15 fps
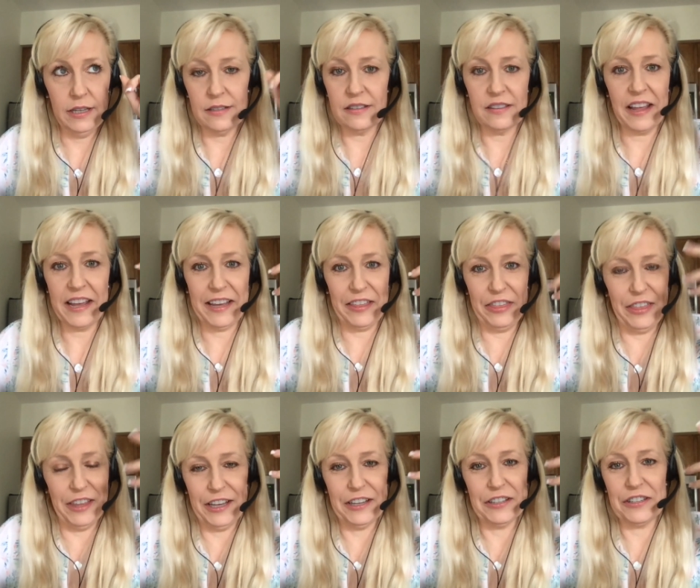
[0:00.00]
is like
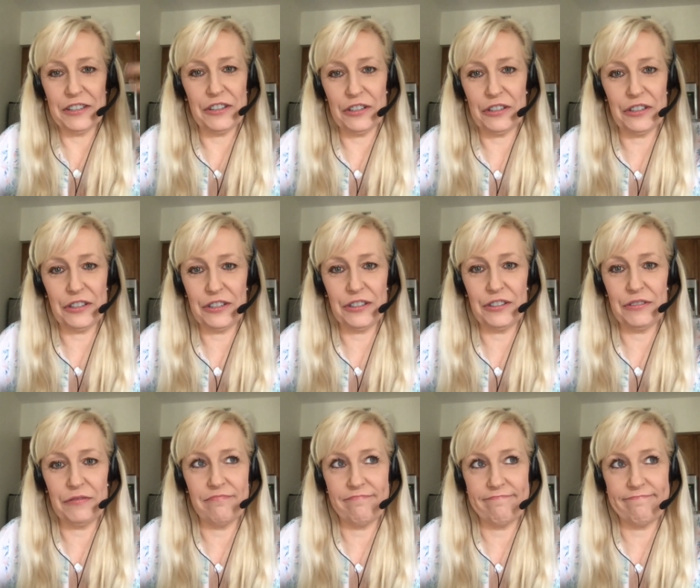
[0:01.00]
things
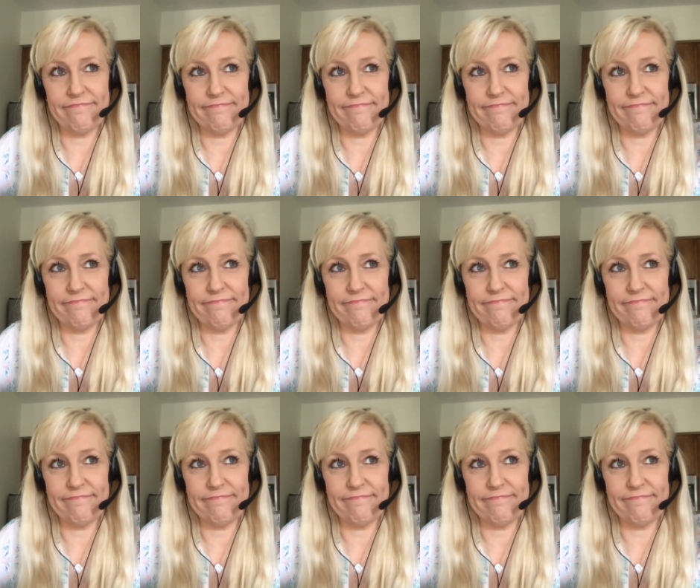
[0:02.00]
just,